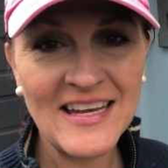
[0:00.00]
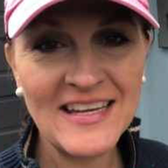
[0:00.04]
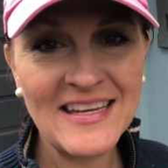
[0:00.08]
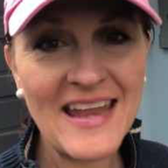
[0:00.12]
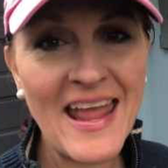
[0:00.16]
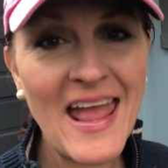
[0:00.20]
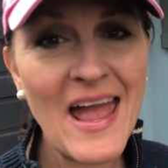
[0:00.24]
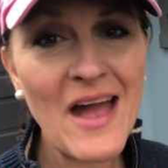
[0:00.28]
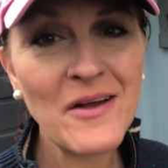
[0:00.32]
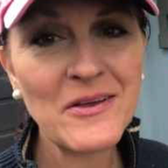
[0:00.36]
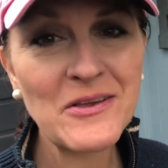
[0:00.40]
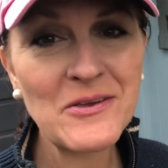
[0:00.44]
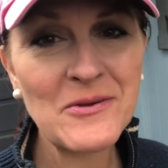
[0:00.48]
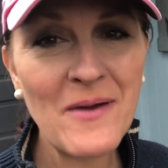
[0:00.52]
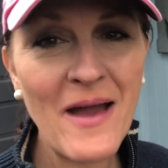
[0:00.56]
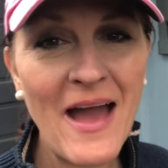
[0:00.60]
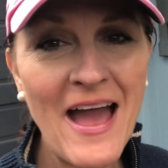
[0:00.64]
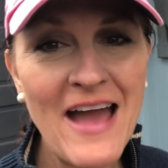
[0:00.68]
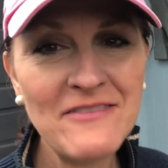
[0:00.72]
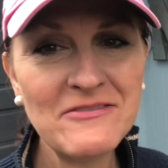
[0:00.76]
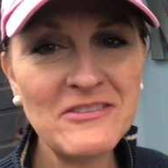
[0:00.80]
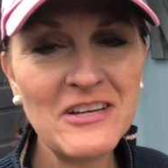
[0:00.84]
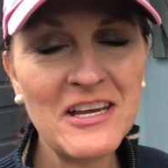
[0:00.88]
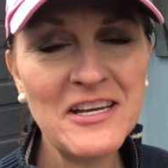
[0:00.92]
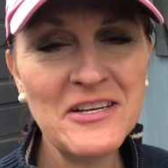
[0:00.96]
Now you
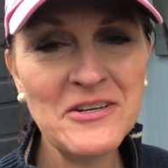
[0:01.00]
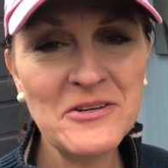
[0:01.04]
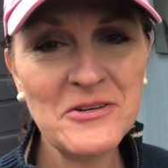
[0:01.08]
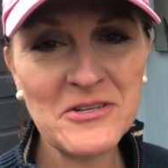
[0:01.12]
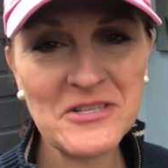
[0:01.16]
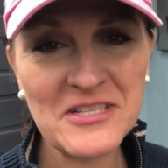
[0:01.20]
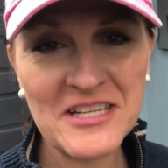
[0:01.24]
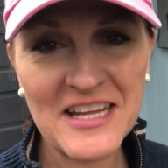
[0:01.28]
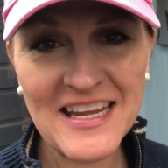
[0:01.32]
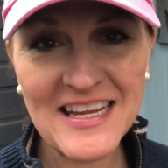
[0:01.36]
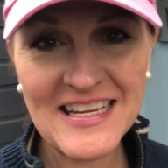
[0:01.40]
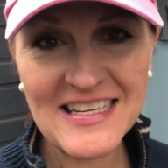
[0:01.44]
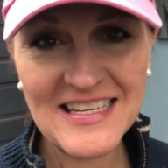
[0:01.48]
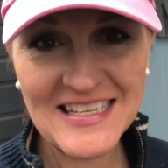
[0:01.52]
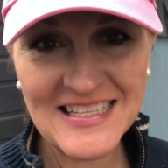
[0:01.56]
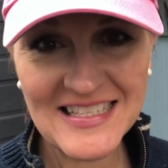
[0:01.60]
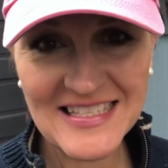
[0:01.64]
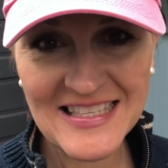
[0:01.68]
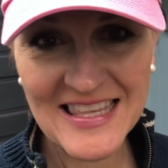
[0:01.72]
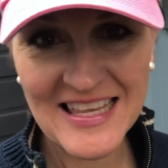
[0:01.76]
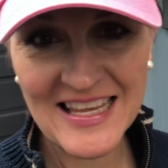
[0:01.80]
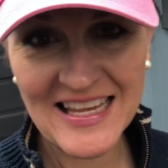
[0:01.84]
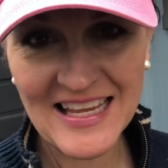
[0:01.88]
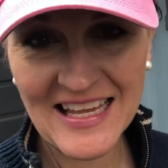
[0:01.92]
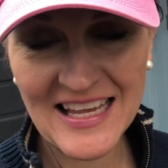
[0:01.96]
have to understand
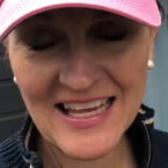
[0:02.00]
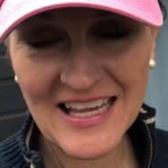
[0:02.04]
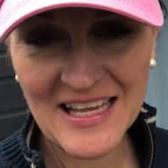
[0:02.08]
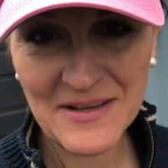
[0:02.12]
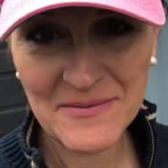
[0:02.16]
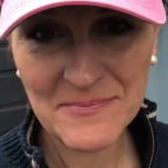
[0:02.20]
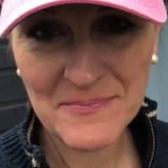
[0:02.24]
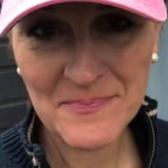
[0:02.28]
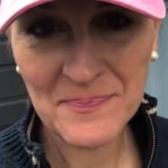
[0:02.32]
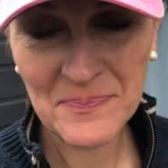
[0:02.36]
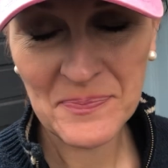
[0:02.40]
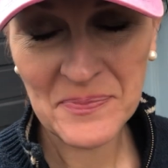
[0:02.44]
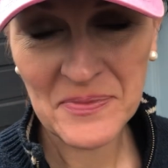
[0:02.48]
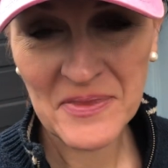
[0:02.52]
his thinking.